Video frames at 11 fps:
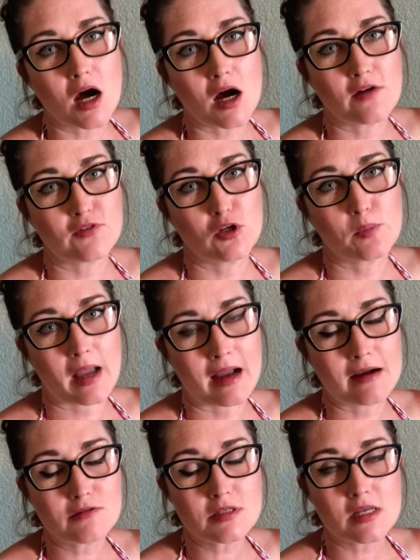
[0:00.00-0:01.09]
a few
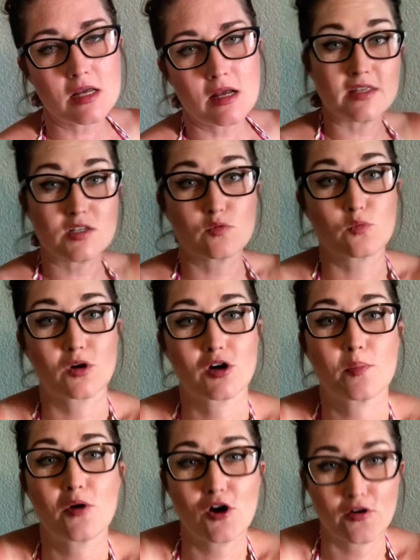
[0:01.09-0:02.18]
pounds, this would
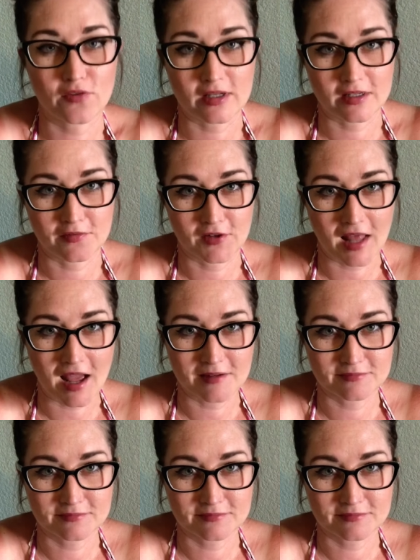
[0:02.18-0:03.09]
work perfectly for that.